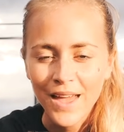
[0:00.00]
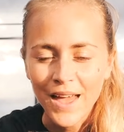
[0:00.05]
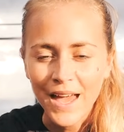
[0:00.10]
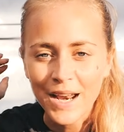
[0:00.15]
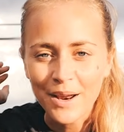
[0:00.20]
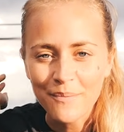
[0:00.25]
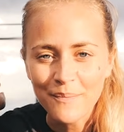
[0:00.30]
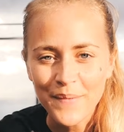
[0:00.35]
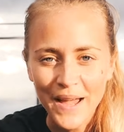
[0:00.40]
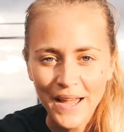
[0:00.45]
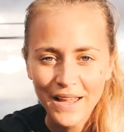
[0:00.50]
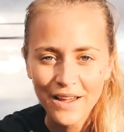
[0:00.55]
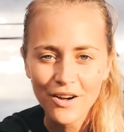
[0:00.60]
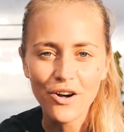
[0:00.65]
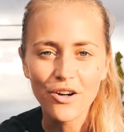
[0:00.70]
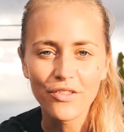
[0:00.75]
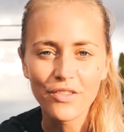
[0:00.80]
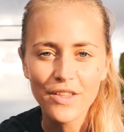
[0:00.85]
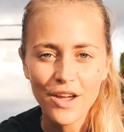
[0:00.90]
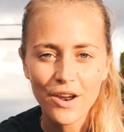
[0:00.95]
And I'm back
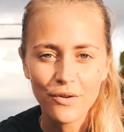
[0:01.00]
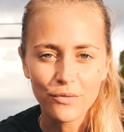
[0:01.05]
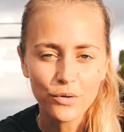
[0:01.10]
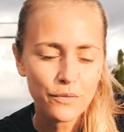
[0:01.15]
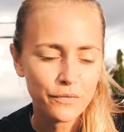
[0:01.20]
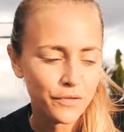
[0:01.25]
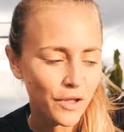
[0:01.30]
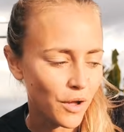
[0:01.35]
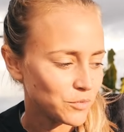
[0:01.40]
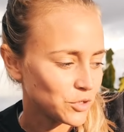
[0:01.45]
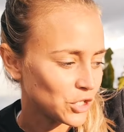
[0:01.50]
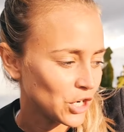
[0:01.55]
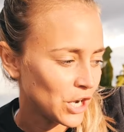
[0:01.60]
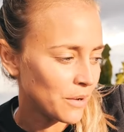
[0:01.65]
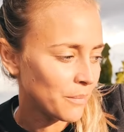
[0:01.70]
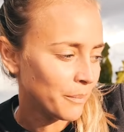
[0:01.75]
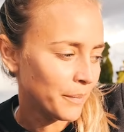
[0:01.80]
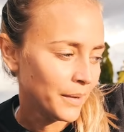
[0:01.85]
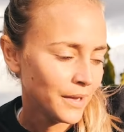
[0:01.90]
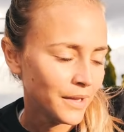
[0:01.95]
on the rooftop
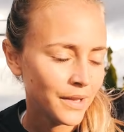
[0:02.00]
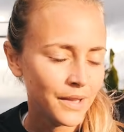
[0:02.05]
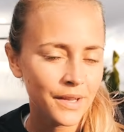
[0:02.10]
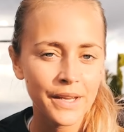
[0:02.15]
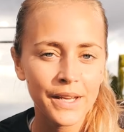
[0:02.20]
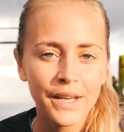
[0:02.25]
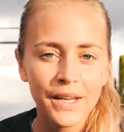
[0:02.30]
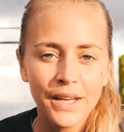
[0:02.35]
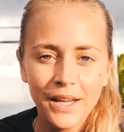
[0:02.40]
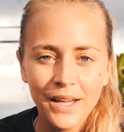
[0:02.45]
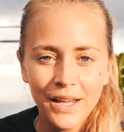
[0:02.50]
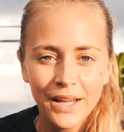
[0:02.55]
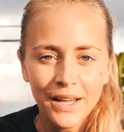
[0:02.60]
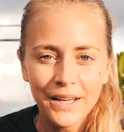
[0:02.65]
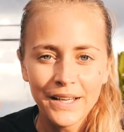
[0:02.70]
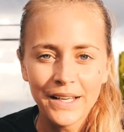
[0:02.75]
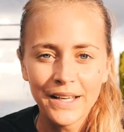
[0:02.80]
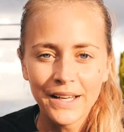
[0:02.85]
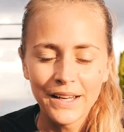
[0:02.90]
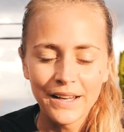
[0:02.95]
gym.
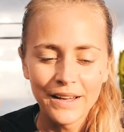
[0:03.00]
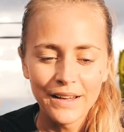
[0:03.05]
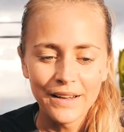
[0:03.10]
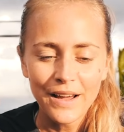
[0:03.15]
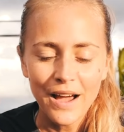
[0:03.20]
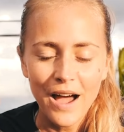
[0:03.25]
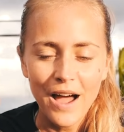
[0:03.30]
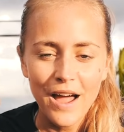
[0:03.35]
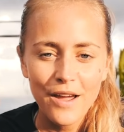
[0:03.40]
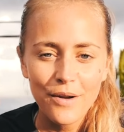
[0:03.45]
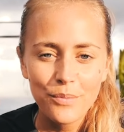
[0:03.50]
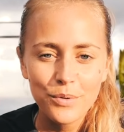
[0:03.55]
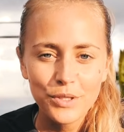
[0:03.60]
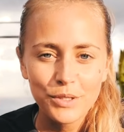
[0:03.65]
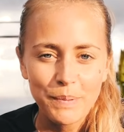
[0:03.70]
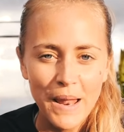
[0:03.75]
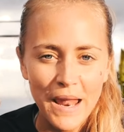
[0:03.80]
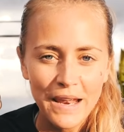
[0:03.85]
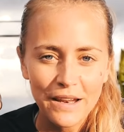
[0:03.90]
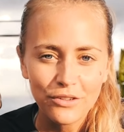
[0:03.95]
I was
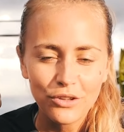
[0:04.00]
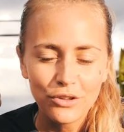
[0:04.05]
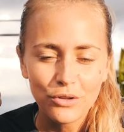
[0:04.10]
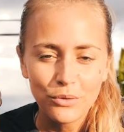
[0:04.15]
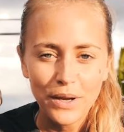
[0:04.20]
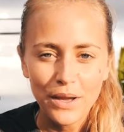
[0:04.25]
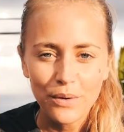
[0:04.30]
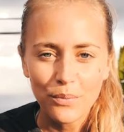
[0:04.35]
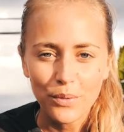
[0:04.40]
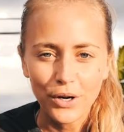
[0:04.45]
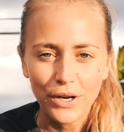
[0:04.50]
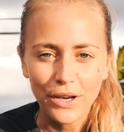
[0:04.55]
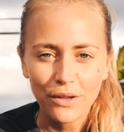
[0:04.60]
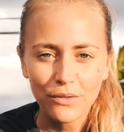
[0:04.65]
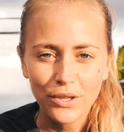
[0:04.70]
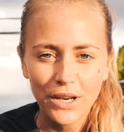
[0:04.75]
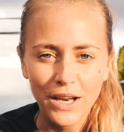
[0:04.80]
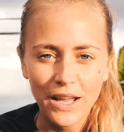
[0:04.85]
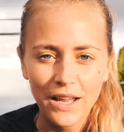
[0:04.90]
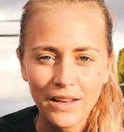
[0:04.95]
planning to do a workout
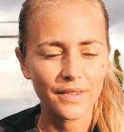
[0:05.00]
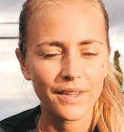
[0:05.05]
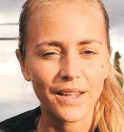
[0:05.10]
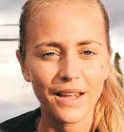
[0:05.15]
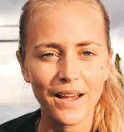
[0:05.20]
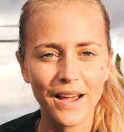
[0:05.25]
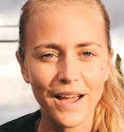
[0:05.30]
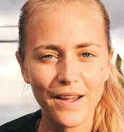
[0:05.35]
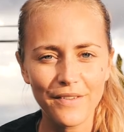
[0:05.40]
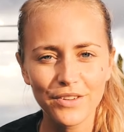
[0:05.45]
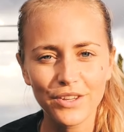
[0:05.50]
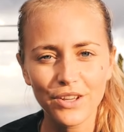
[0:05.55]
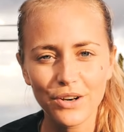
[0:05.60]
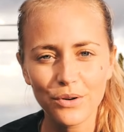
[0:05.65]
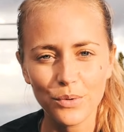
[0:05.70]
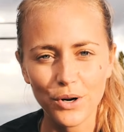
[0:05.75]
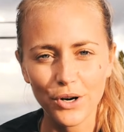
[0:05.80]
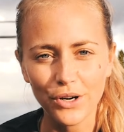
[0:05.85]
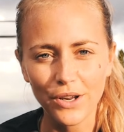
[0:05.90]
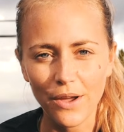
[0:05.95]
today. I haven't done
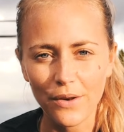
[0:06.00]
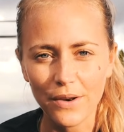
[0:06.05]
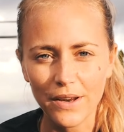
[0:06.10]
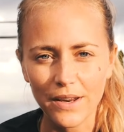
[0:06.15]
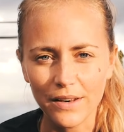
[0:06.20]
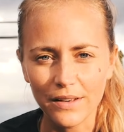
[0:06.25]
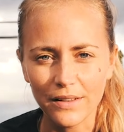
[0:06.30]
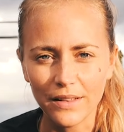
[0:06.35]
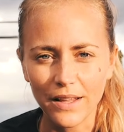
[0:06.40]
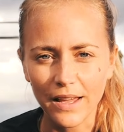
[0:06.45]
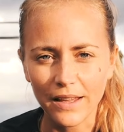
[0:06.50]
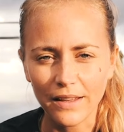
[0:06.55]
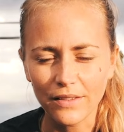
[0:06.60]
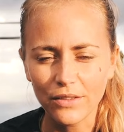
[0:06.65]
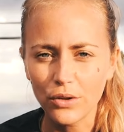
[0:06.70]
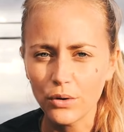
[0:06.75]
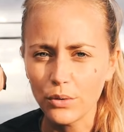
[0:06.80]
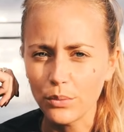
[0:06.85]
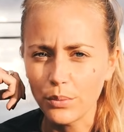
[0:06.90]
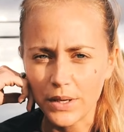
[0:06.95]
a workout in like
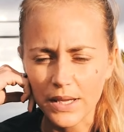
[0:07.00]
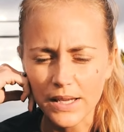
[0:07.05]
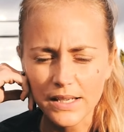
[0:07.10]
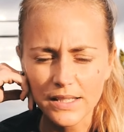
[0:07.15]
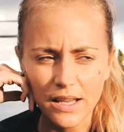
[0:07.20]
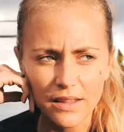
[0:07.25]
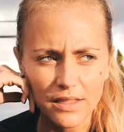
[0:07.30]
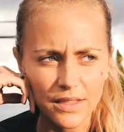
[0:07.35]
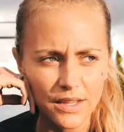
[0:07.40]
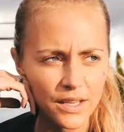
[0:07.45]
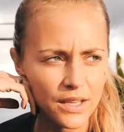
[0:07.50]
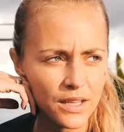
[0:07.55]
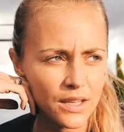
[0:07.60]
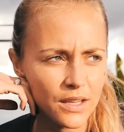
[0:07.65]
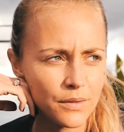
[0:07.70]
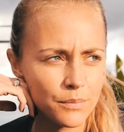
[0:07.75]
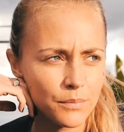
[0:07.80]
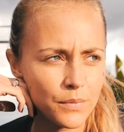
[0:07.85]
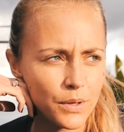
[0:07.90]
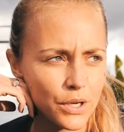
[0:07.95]
2 weeks, I
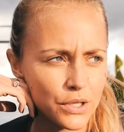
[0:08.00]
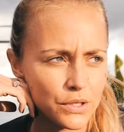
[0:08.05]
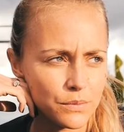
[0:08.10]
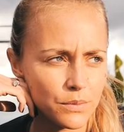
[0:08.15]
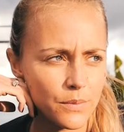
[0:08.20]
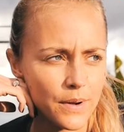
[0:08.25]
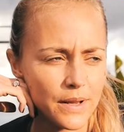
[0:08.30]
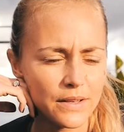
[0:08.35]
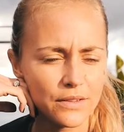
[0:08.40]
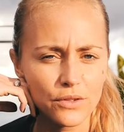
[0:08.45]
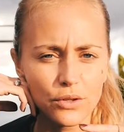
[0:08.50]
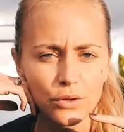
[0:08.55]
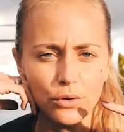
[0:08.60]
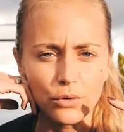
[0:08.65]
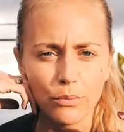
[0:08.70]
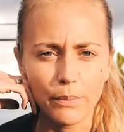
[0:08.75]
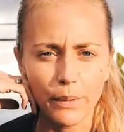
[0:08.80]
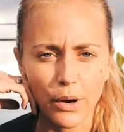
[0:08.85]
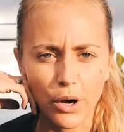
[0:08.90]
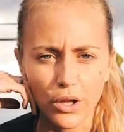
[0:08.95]
think, because we went
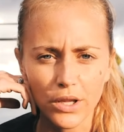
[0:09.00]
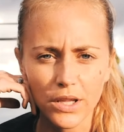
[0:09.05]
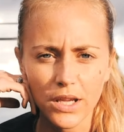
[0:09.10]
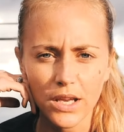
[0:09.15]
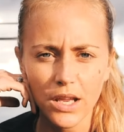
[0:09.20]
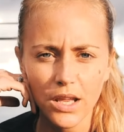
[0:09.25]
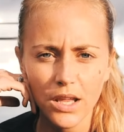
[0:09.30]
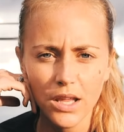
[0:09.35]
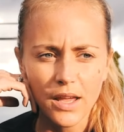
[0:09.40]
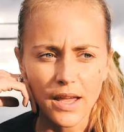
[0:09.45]
to Bali